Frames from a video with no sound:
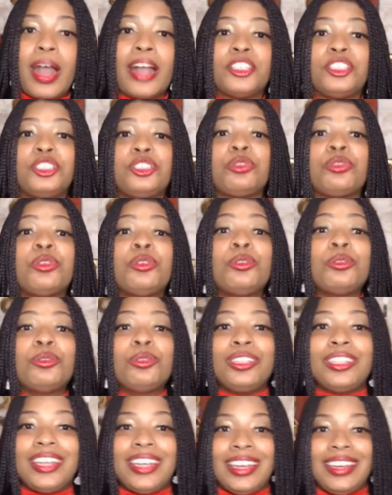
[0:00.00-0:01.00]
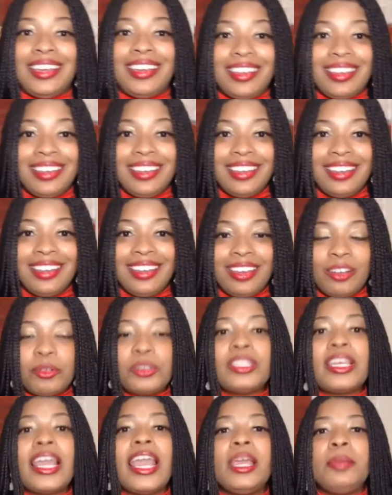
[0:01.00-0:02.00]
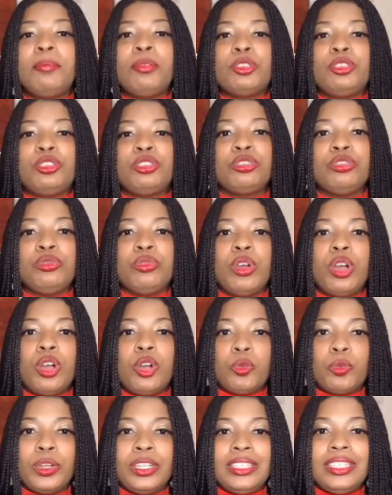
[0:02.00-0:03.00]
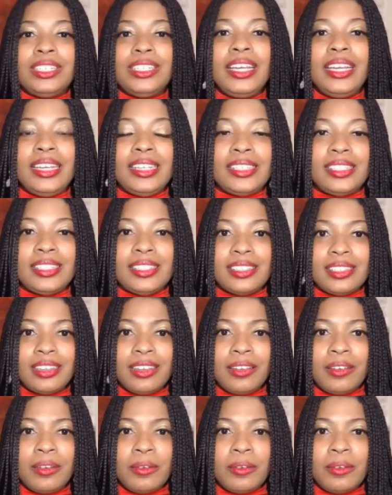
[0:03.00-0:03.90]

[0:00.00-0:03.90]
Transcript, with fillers: I truly was able to release